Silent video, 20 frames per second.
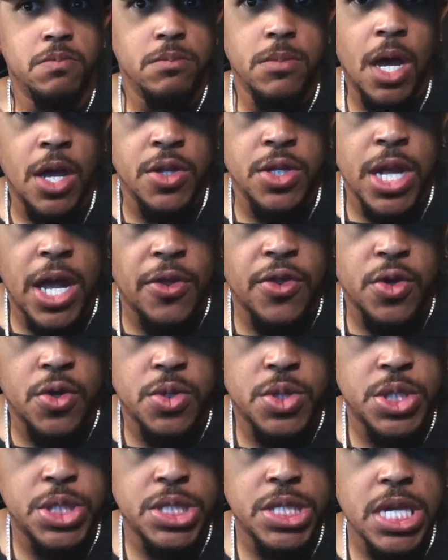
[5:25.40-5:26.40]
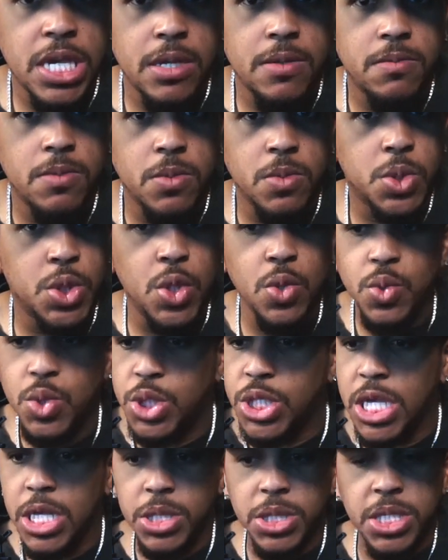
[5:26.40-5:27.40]
another seat, two
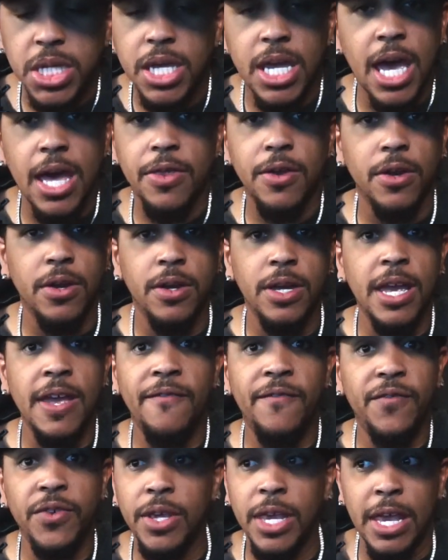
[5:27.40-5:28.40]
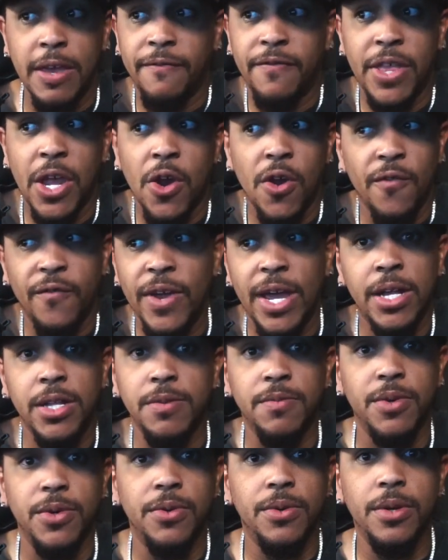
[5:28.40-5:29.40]
seats together if if they're
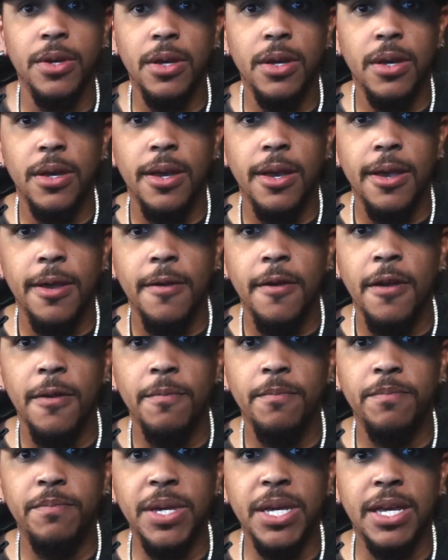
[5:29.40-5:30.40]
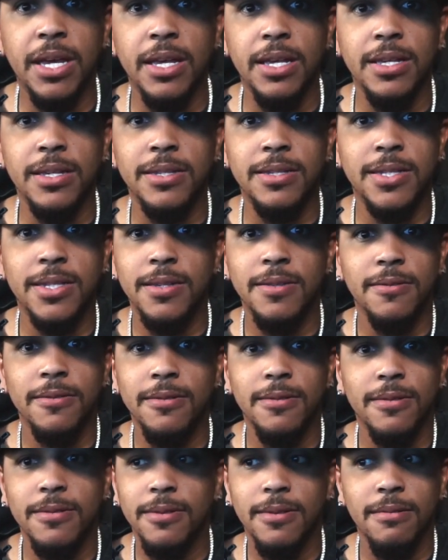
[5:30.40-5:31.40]
available, because
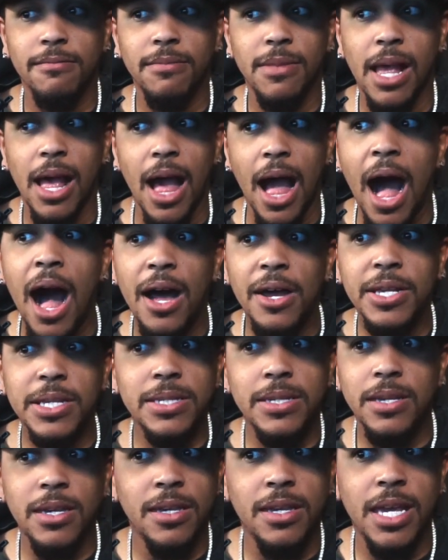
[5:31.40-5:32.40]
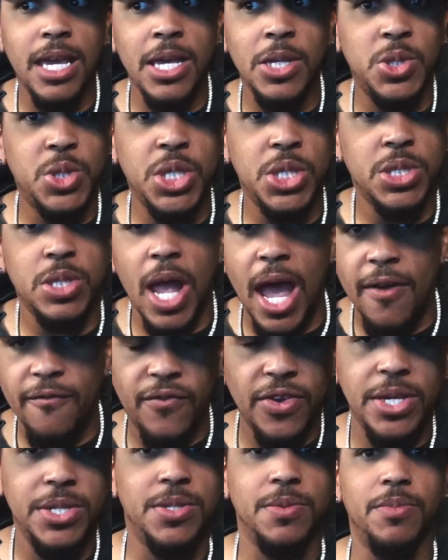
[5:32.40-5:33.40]
honestly, it's just not
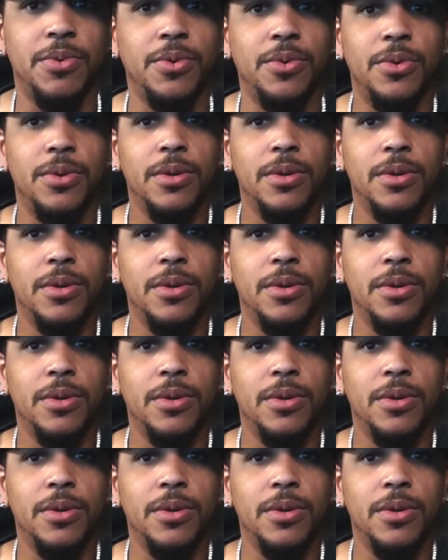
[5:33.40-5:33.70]
feasible.